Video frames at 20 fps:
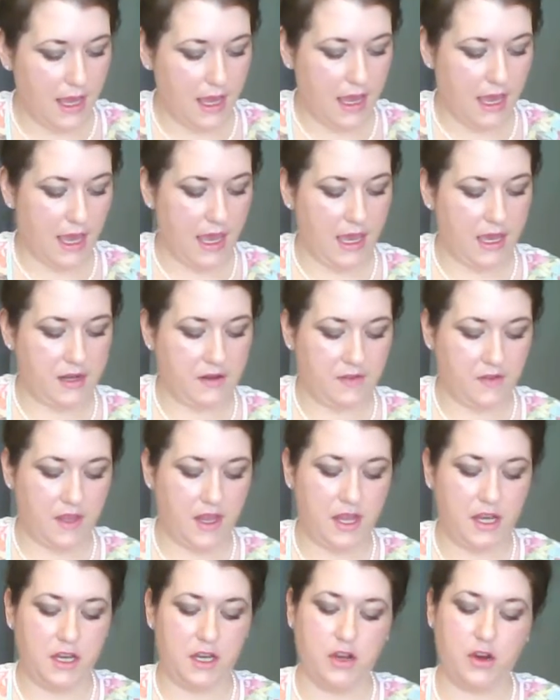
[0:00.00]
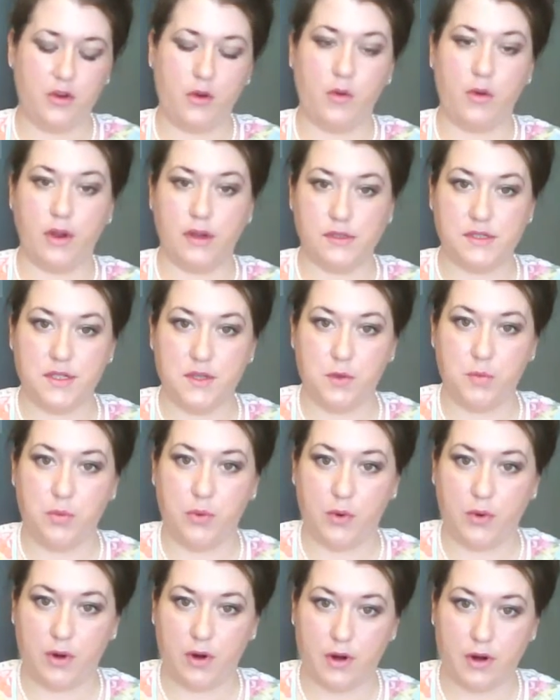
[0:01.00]
And then you're going to
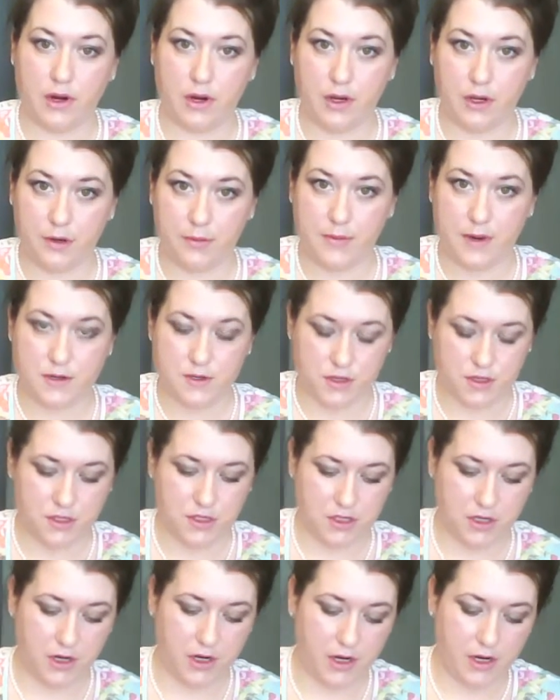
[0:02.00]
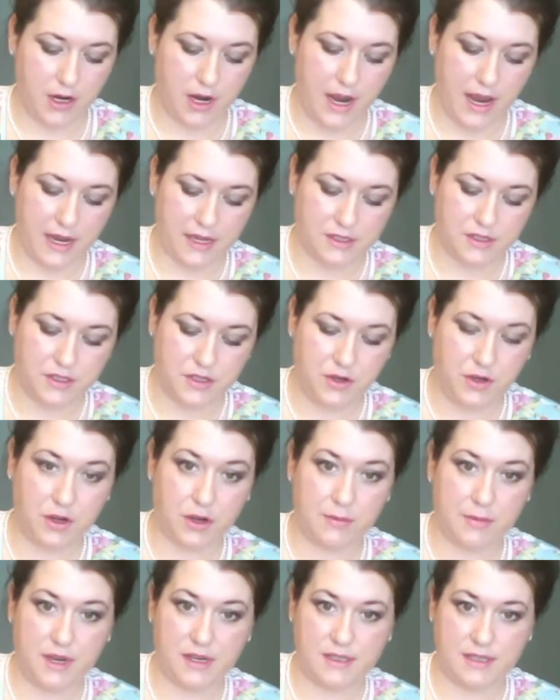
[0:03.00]
pour your measured sugar into
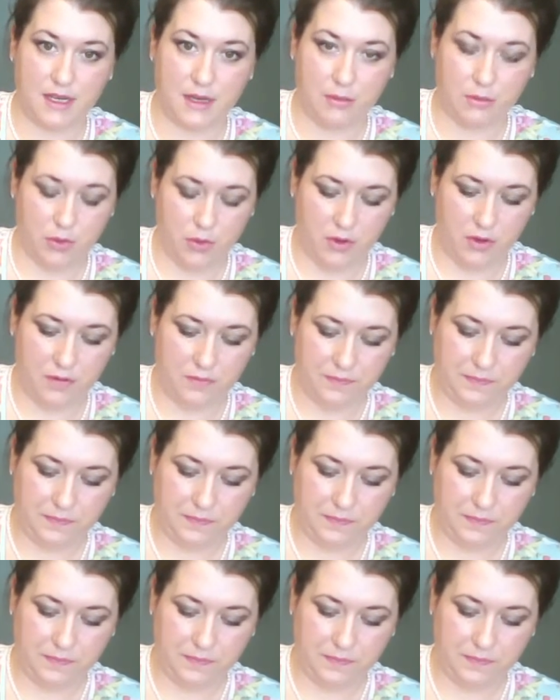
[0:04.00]
your mixing bowl.